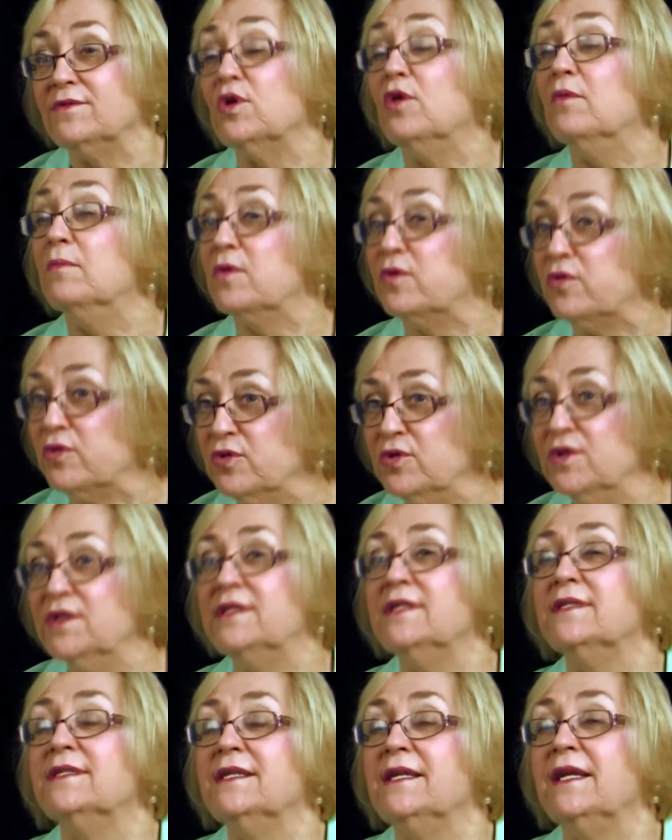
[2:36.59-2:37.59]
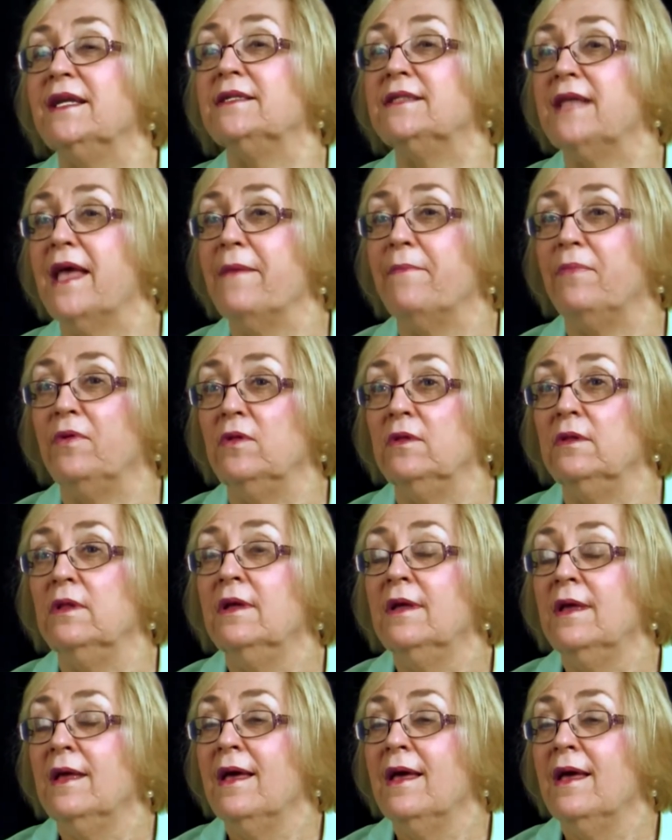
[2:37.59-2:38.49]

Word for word: Tom Cruise is an example.